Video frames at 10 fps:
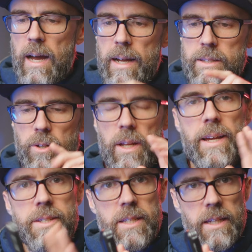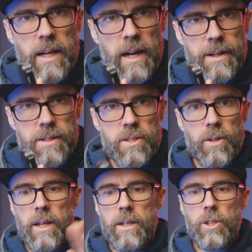It's got an SD card
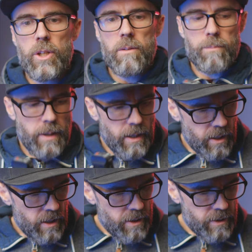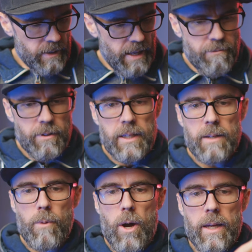inside it. You can plug the
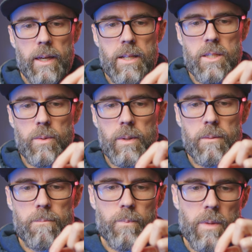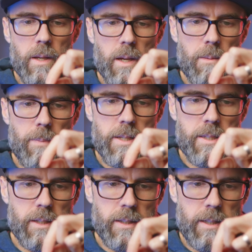lavalier mic into it,
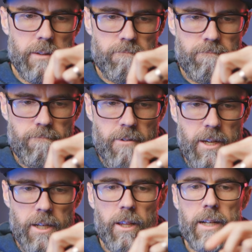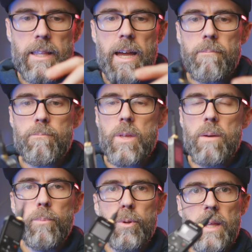basically like that,
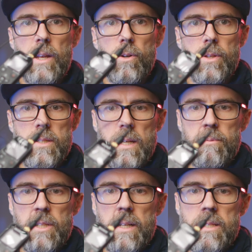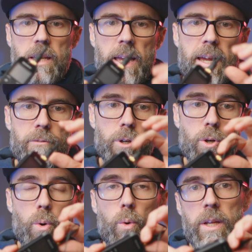put that on the subject and
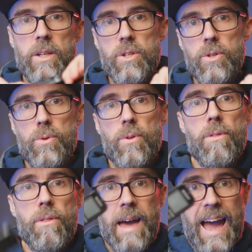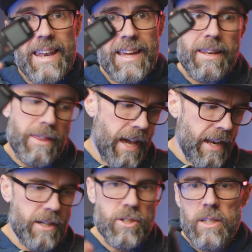record into that. And
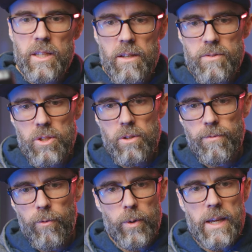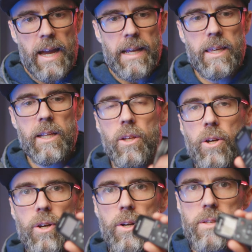that actually gives you 48
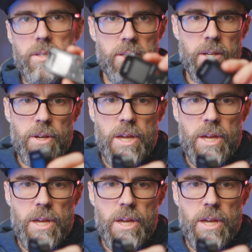kilohertz,